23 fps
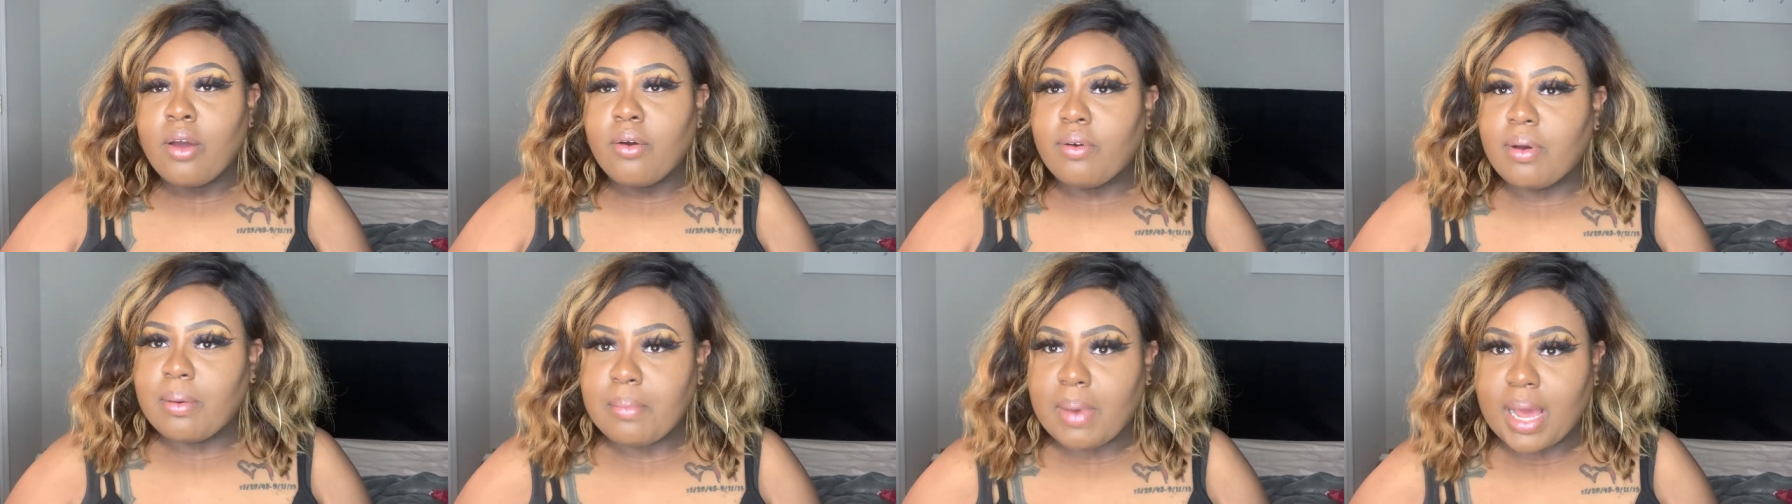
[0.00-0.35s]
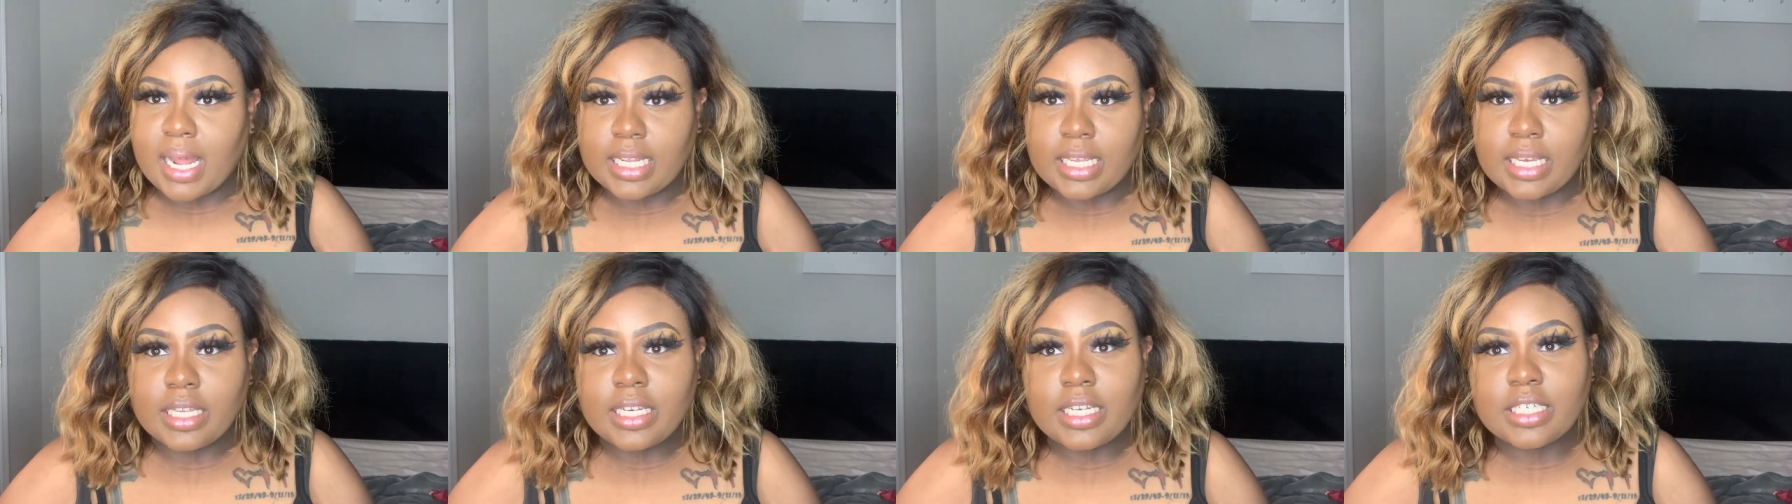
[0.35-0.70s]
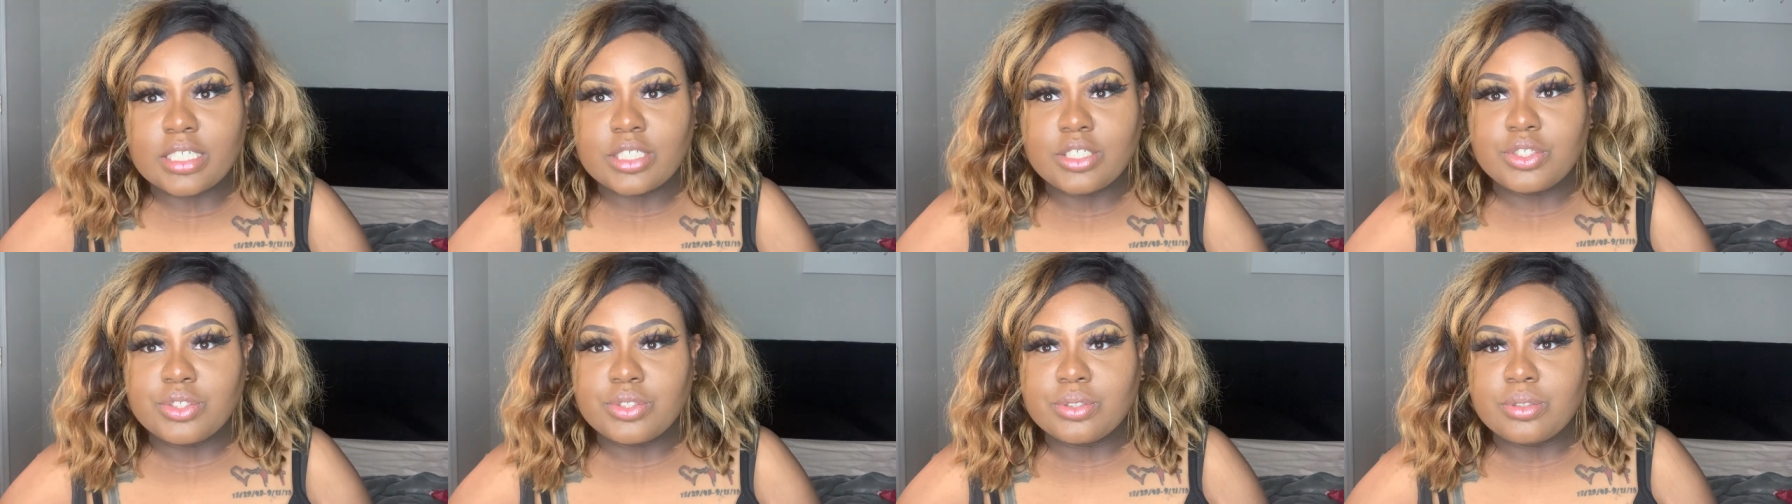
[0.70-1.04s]
with Molly and
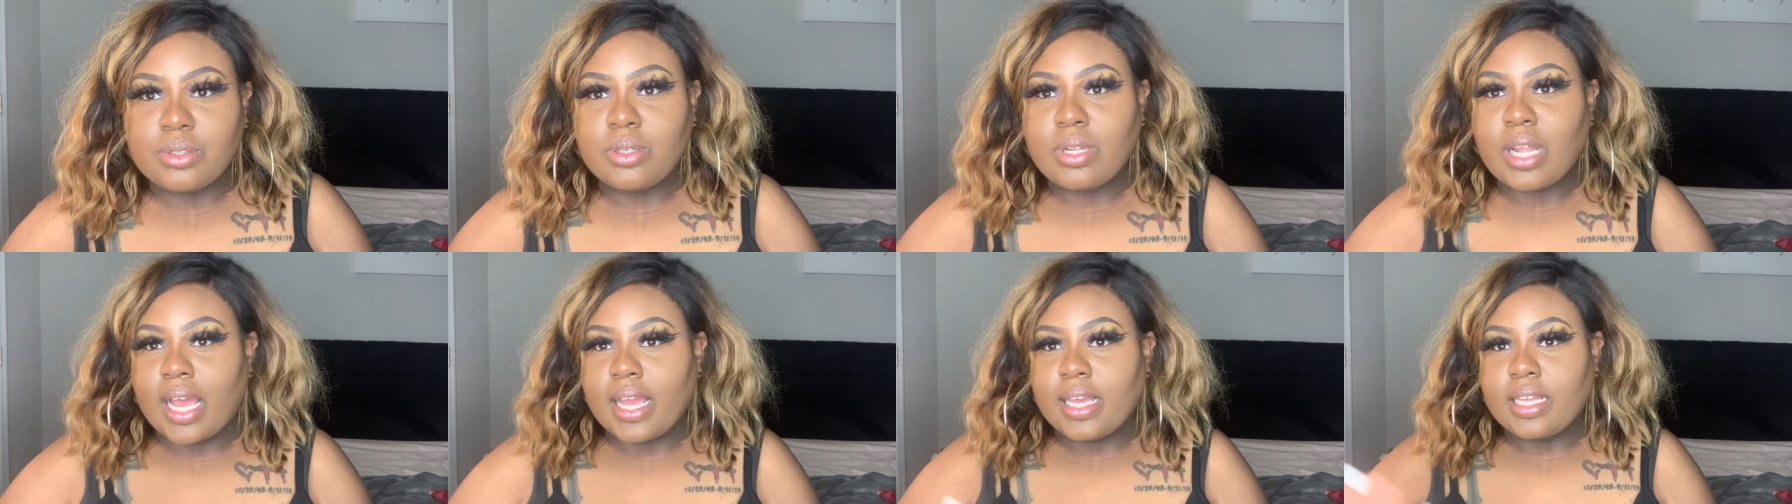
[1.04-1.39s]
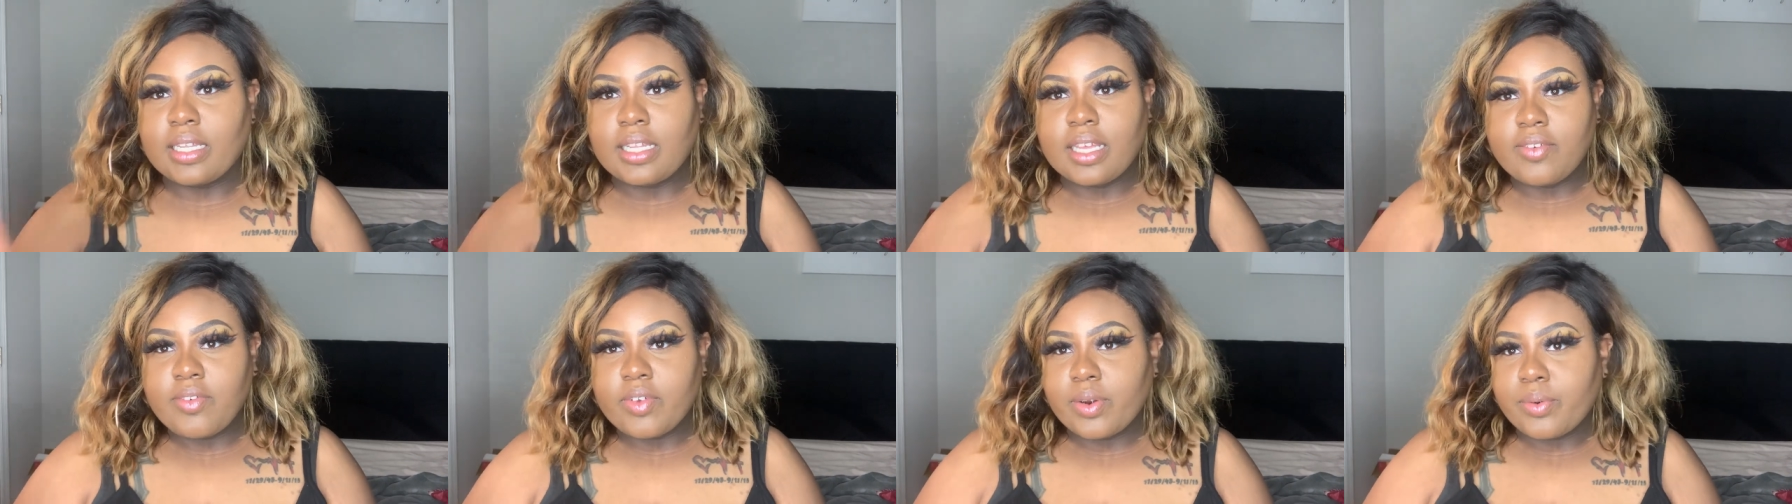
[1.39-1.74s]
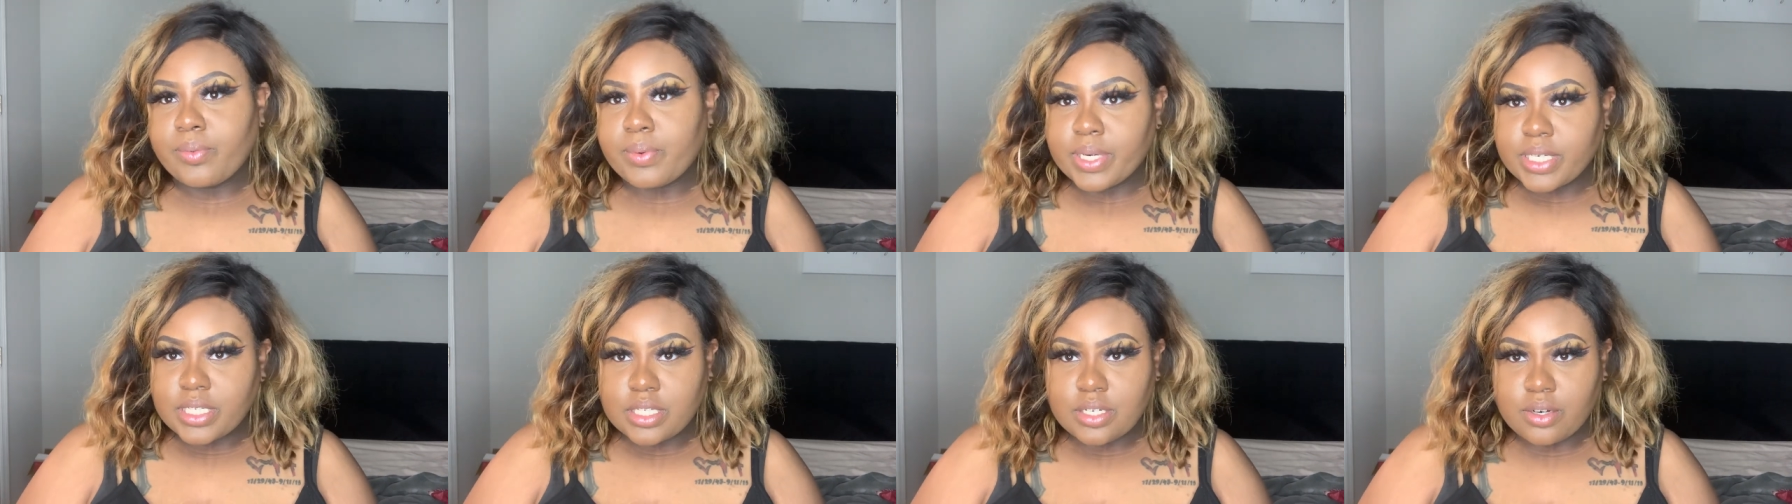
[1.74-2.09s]
Andrew like leaving a
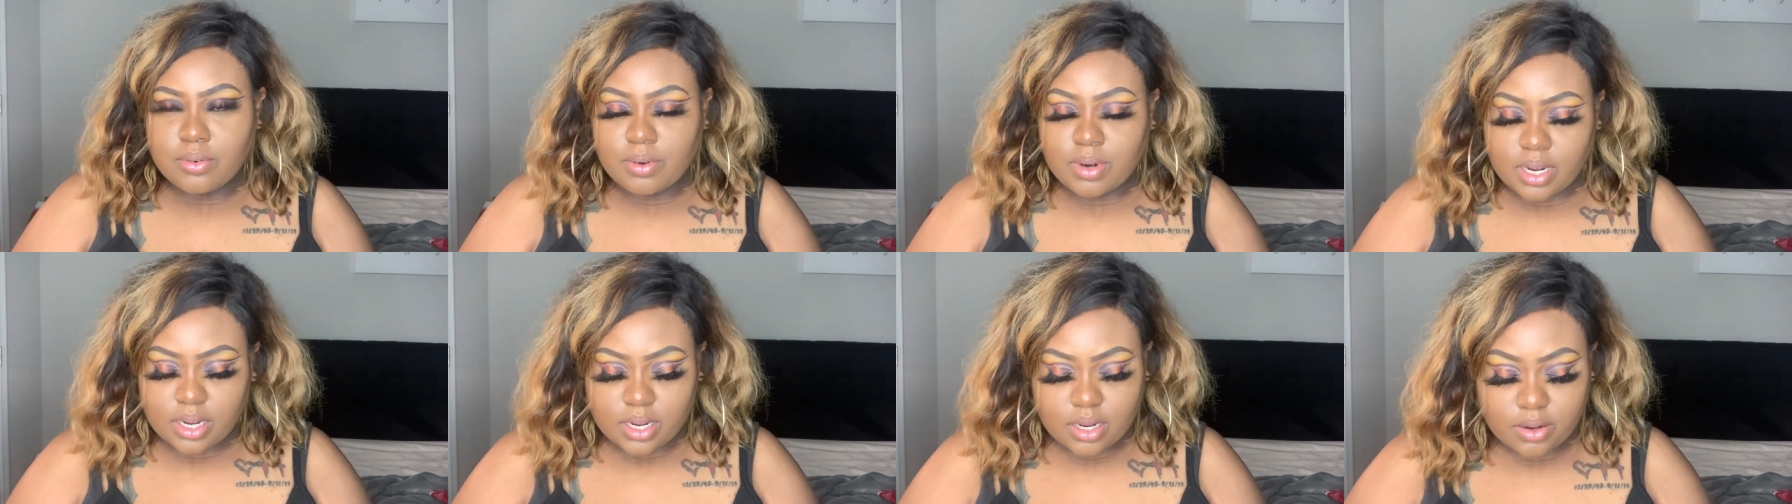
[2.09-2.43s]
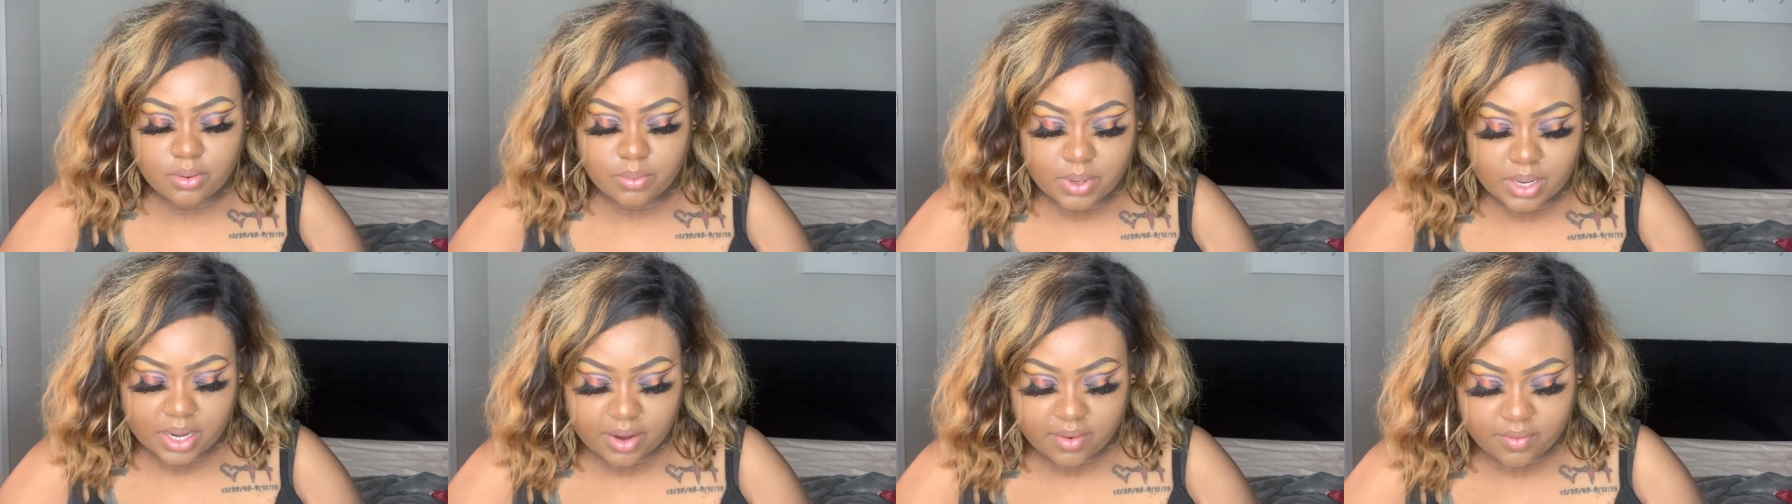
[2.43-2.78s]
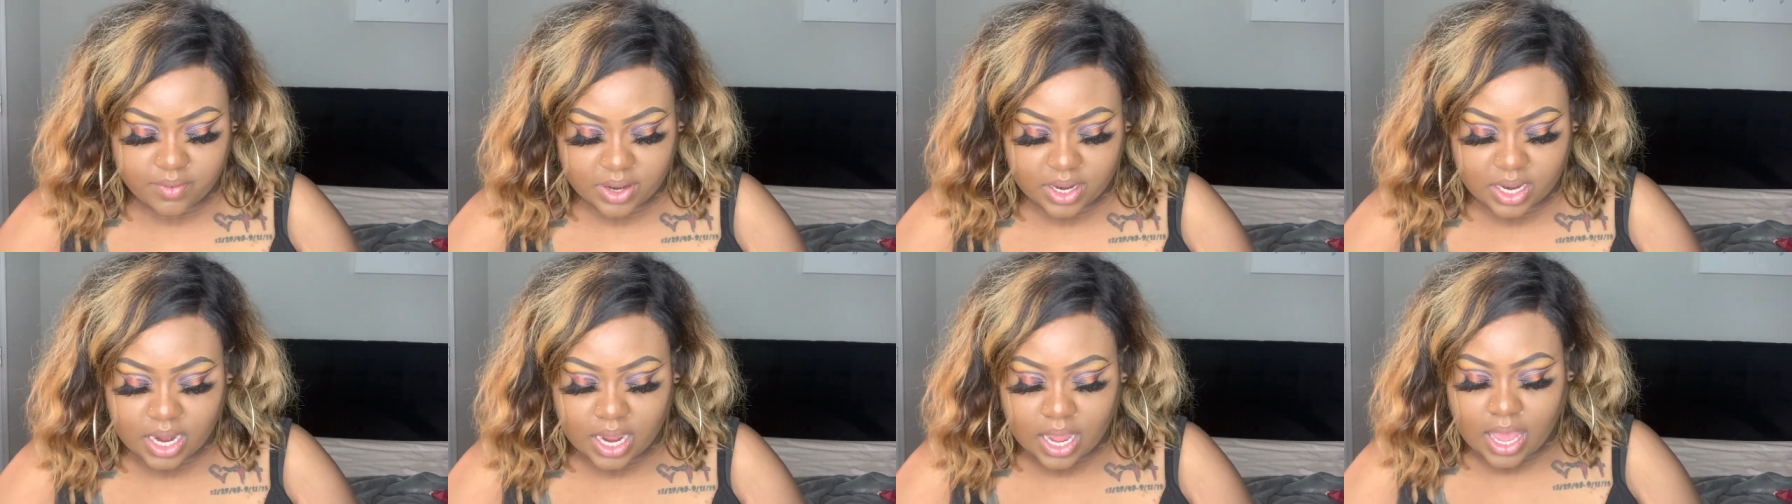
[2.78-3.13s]
restaurant or
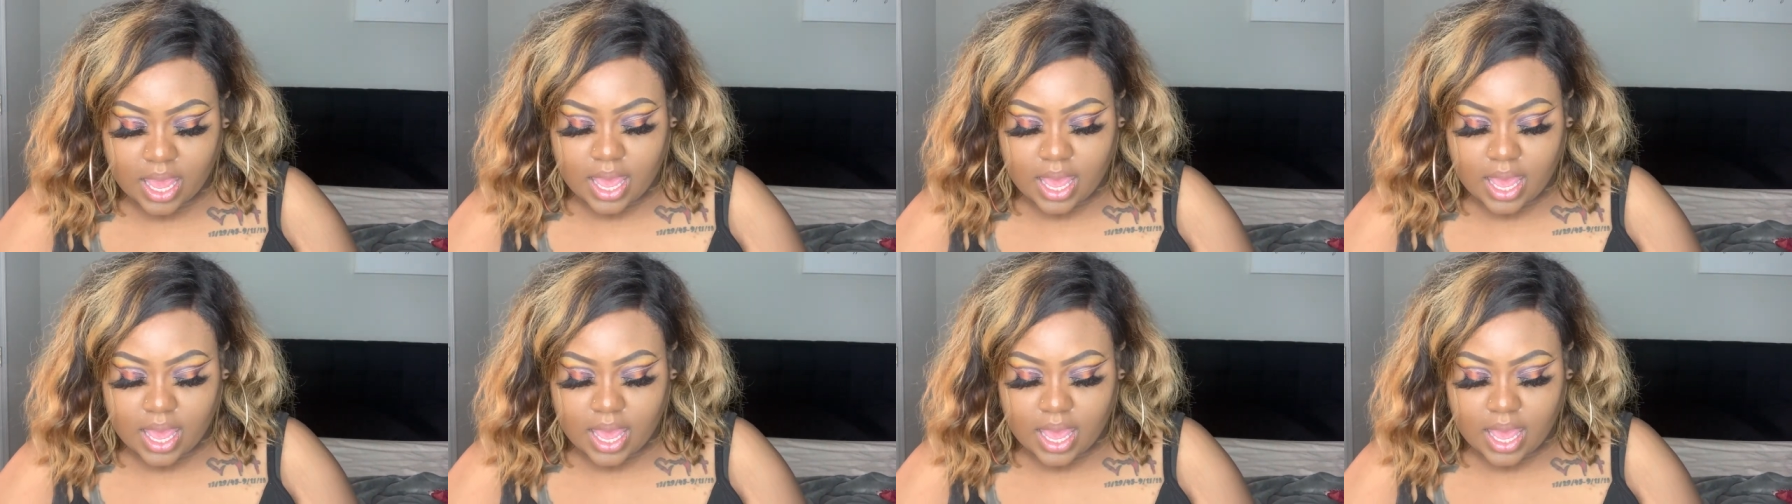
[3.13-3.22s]
whatever,